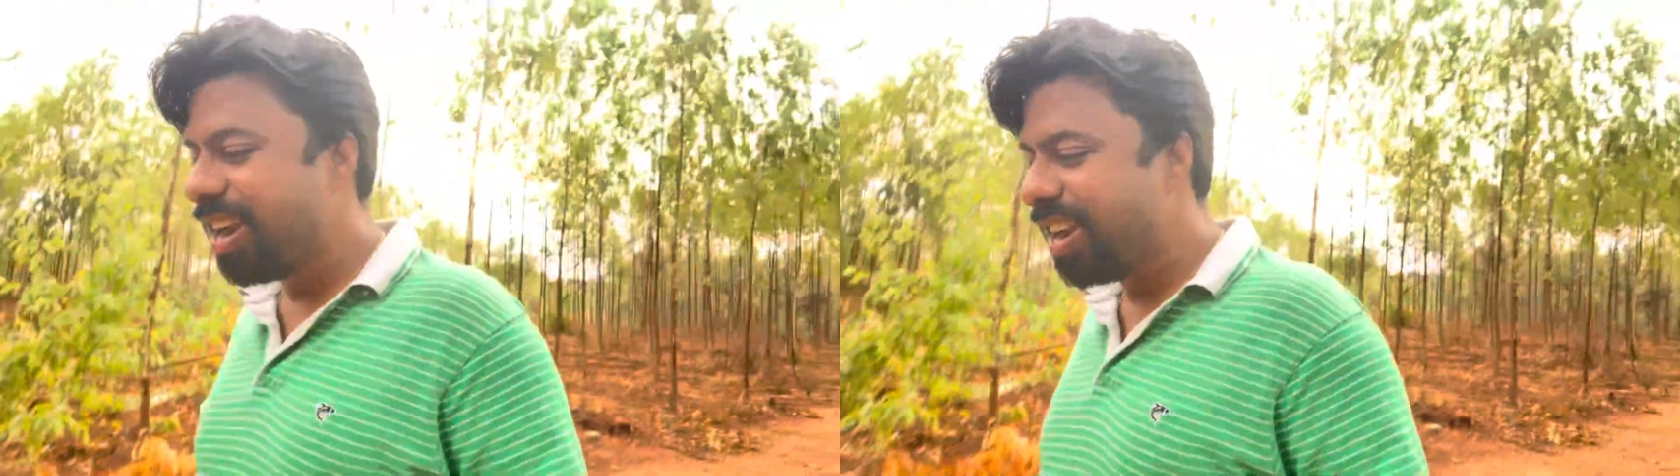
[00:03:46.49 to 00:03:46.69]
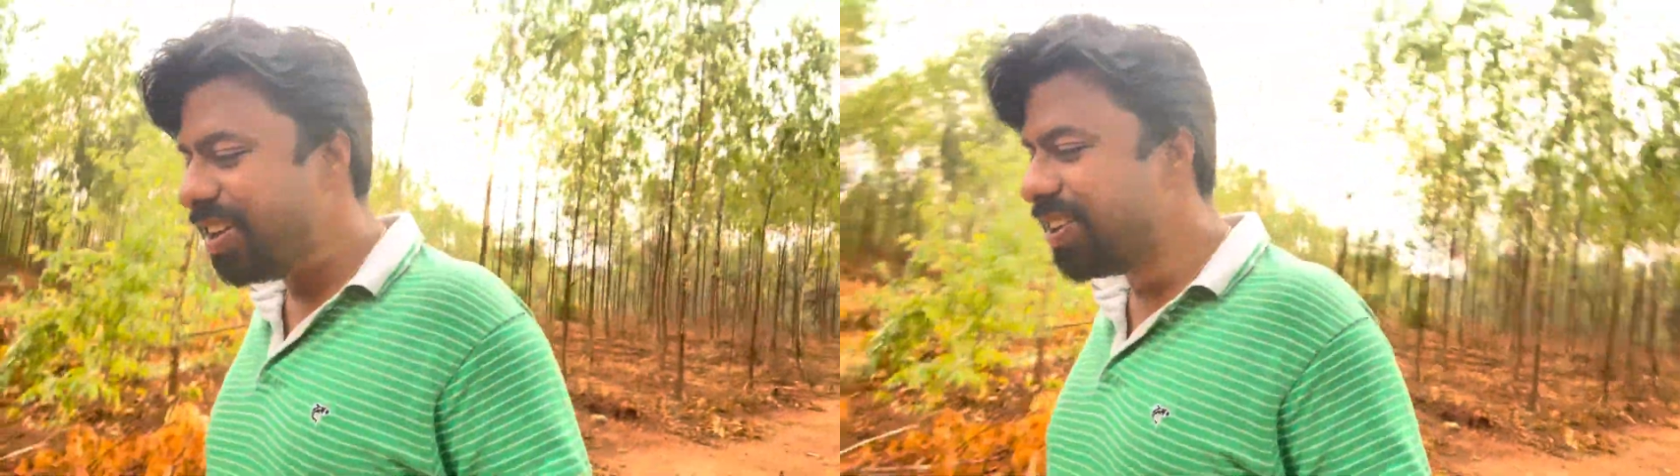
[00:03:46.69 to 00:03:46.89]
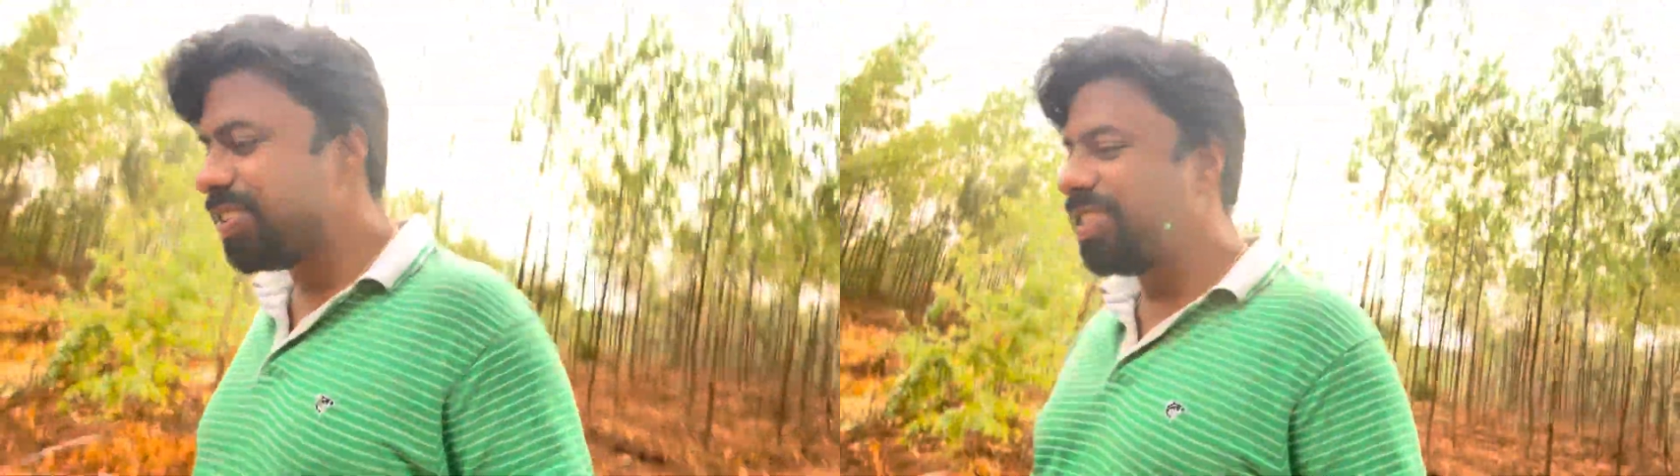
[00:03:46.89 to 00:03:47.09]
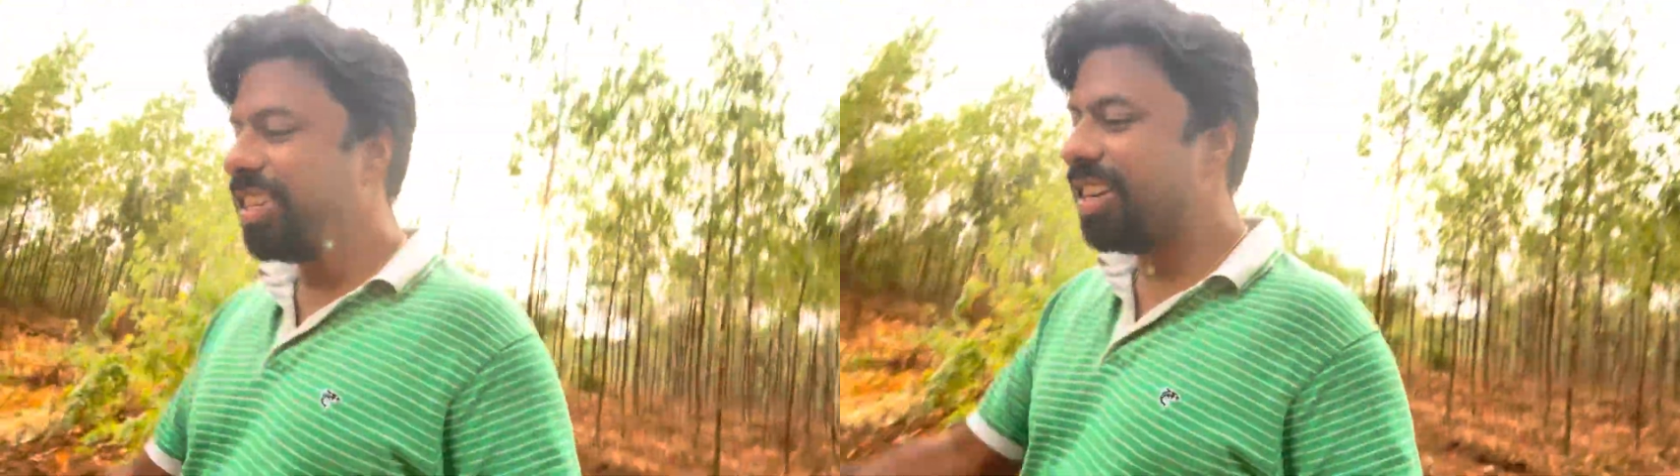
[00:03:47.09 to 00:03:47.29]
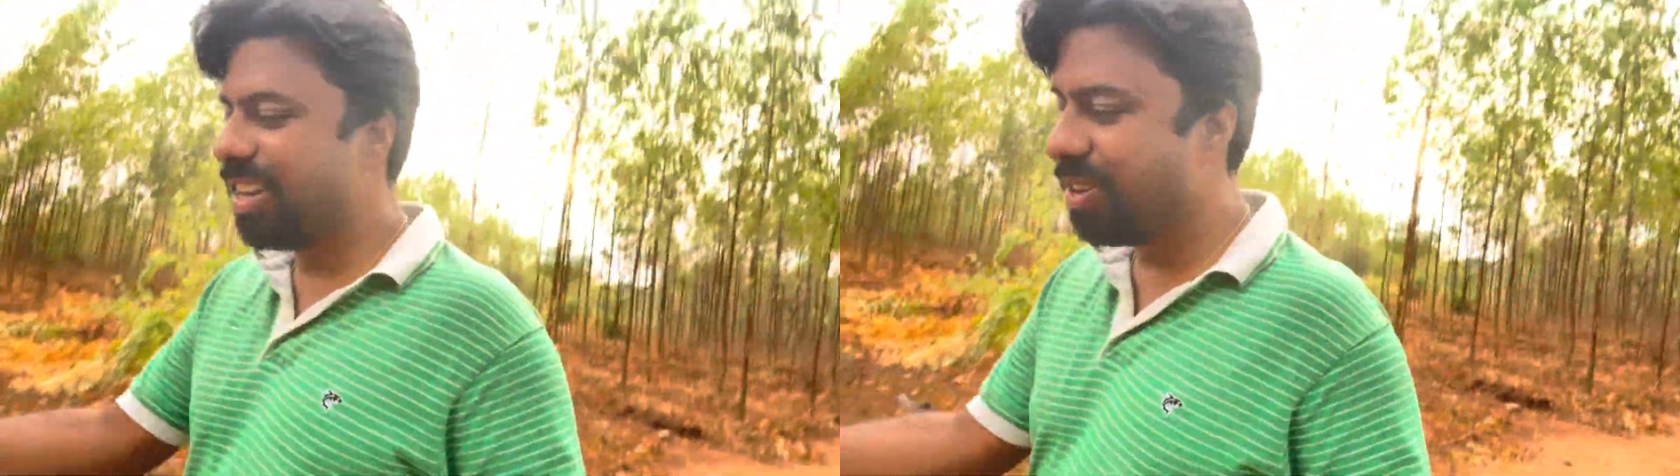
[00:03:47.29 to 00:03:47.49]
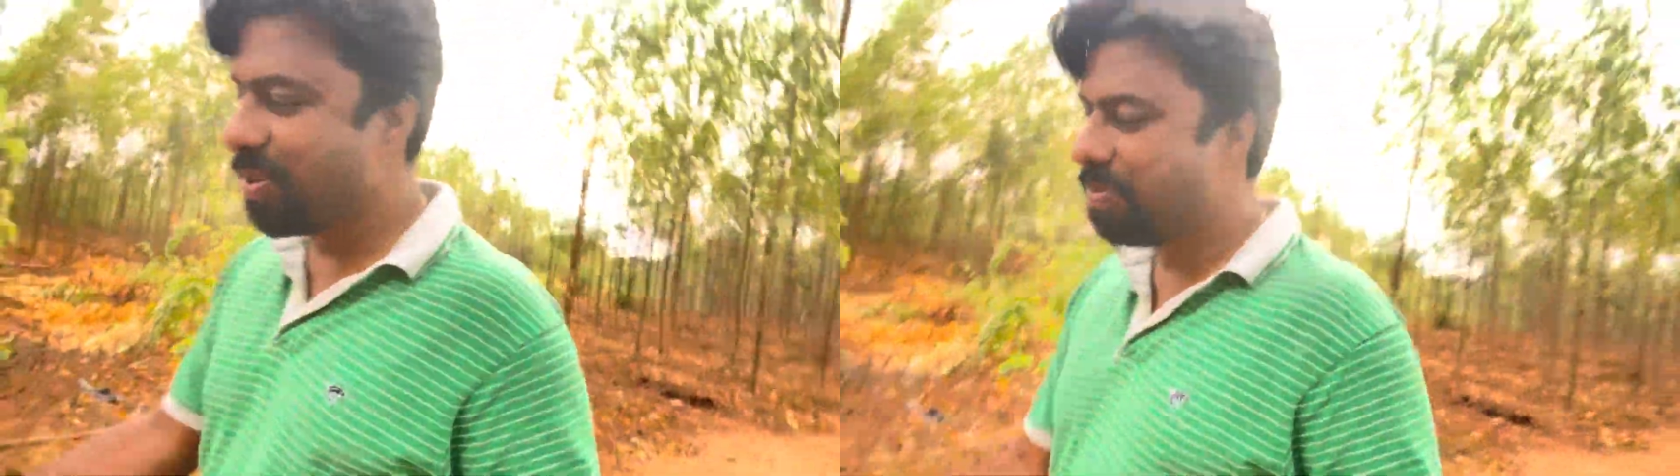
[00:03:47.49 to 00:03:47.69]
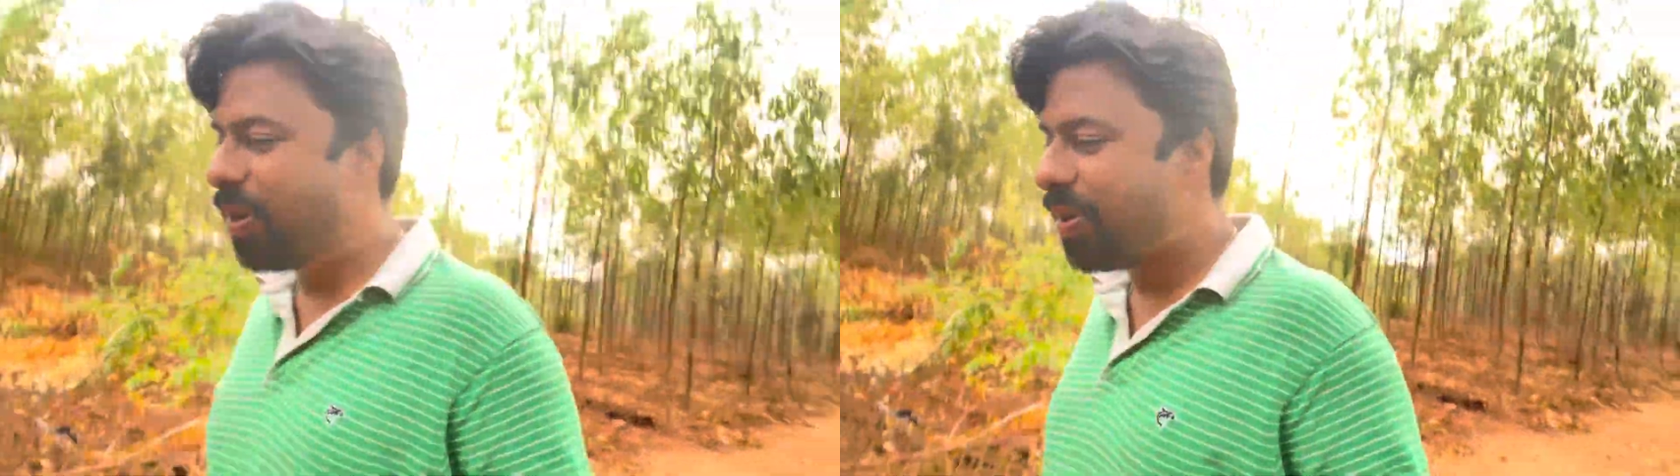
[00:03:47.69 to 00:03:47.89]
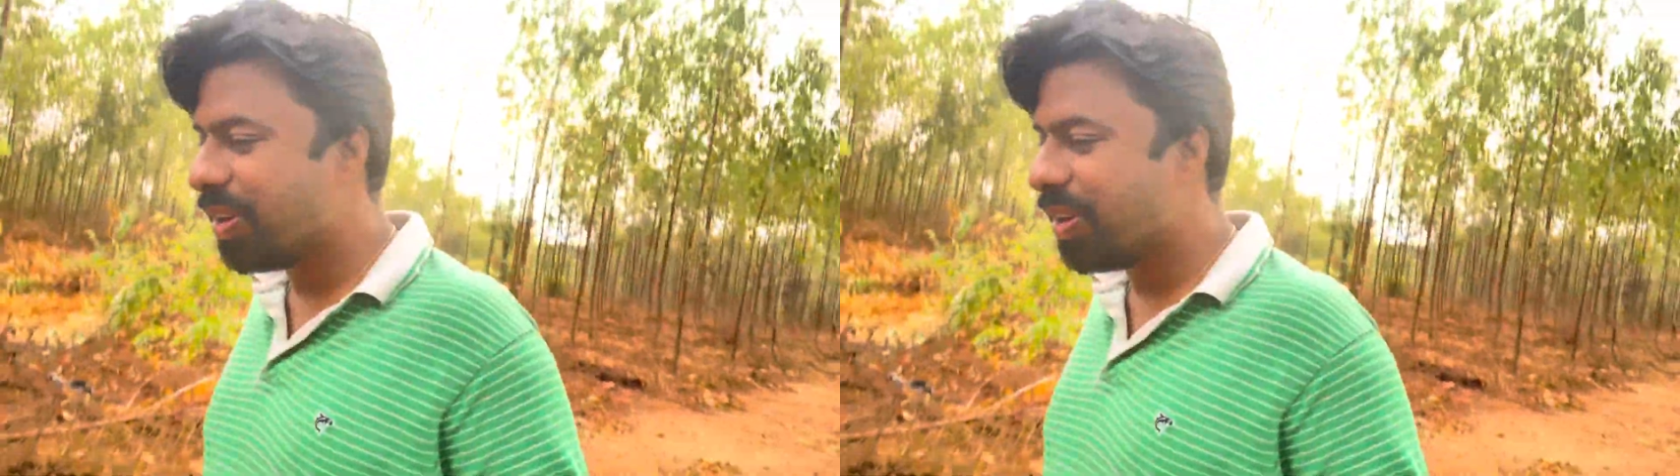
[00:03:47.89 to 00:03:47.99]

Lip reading: energy in your body,